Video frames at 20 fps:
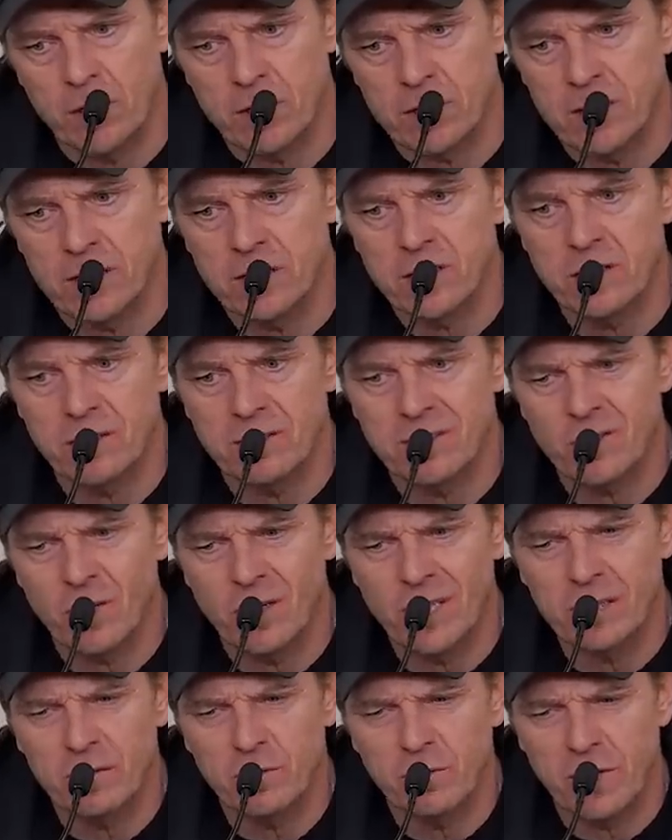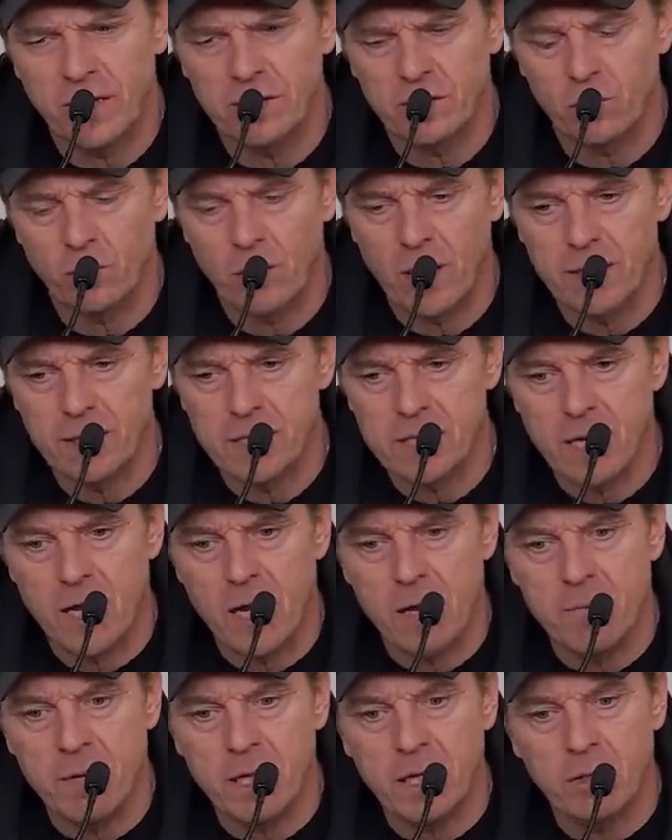it's, it's trying to find the right
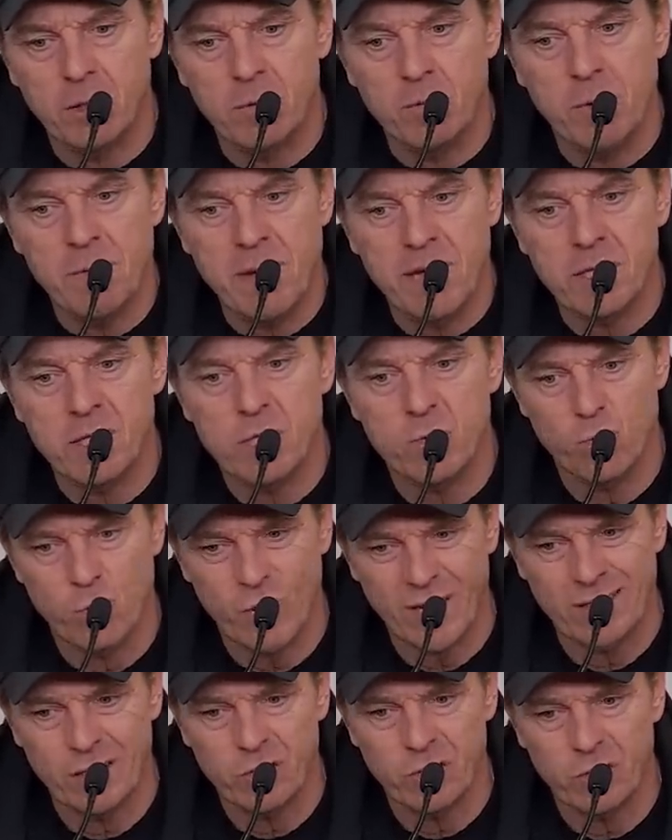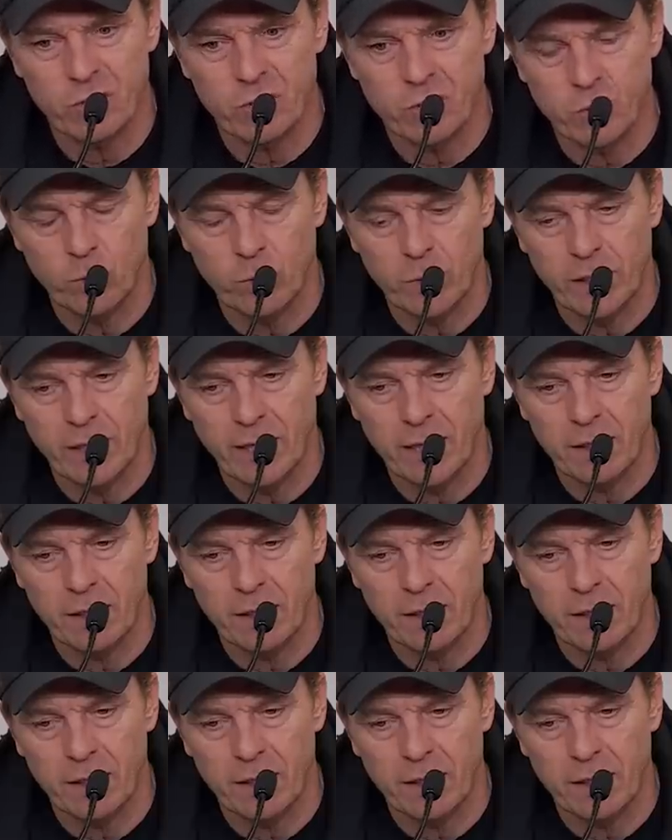timing and the momentum. When do you do it?